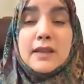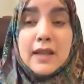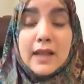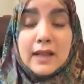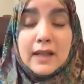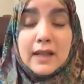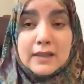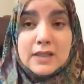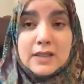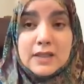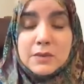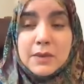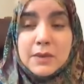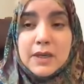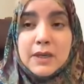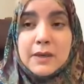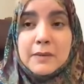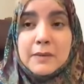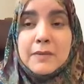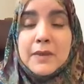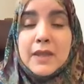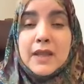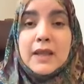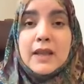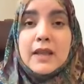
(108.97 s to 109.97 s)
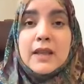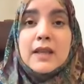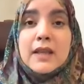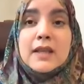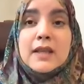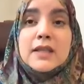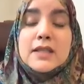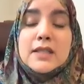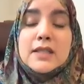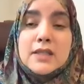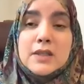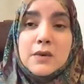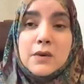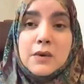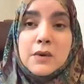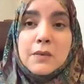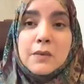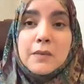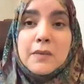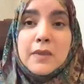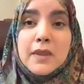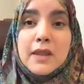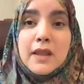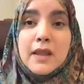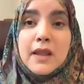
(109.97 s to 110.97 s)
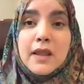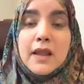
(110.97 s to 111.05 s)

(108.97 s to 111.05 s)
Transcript: elsewhere. So